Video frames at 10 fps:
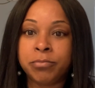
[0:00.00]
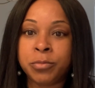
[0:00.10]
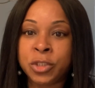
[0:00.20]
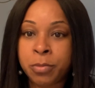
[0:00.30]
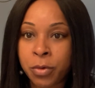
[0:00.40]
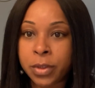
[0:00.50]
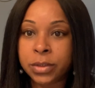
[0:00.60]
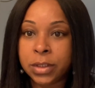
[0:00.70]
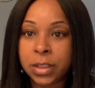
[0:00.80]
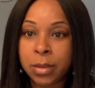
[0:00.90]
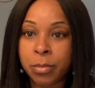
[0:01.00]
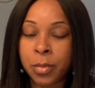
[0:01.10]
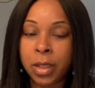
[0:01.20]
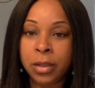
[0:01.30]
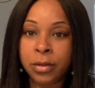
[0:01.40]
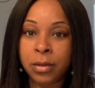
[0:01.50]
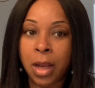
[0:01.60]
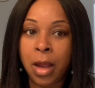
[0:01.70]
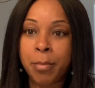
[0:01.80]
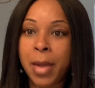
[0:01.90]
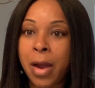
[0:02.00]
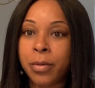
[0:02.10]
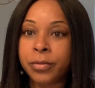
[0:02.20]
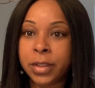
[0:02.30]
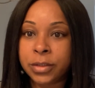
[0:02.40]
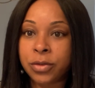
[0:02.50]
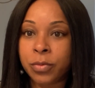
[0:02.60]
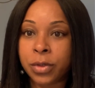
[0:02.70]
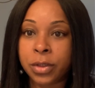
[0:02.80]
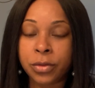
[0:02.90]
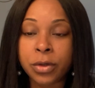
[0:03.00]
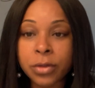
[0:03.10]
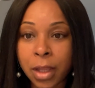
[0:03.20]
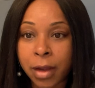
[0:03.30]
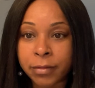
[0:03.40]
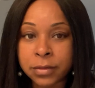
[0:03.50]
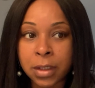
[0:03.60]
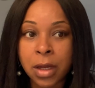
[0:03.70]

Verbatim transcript: spoken to them in about things going on in their lives